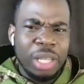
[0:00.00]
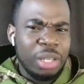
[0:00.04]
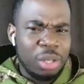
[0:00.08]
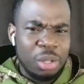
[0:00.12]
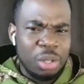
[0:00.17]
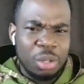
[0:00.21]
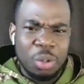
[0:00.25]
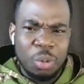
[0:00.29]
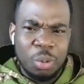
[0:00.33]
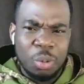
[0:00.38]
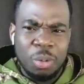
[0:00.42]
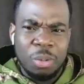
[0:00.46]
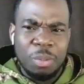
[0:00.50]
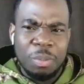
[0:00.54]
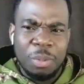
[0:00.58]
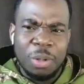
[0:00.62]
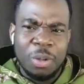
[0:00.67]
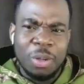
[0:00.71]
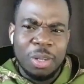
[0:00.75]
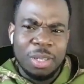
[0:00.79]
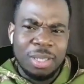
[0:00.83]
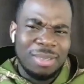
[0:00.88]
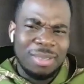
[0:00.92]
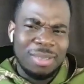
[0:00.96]
Do you think
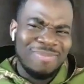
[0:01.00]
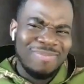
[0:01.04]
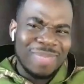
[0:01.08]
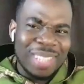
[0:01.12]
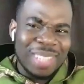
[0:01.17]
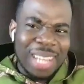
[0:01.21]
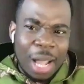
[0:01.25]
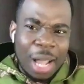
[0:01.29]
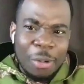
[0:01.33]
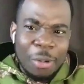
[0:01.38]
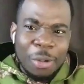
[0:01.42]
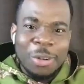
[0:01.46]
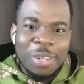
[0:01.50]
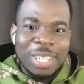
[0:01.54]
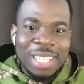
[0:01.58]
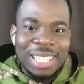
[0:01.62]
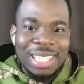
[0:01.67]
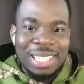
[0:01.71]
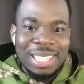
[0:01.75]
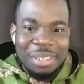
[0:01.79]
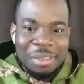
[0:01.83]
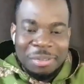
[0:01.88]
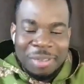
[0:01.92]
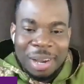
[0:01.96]
so? Because
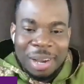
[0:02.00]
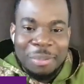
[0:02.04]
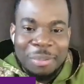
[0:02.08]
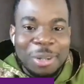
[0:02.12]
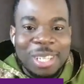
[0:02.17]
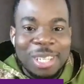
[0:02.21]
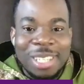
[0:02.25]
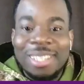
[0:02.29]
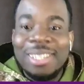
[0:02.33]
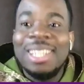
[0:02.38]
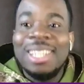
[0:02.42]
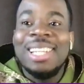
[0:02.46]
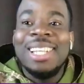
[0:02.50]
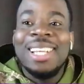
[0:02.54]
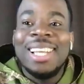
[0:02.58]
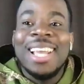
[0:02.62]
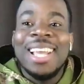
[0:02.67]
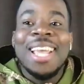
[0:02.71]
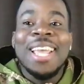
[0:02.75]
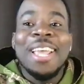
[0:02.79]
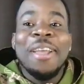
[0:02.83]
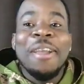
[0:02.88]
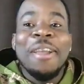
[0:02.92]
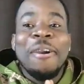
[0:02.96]
I want to differ,
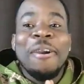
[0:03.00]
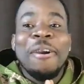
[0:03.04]
but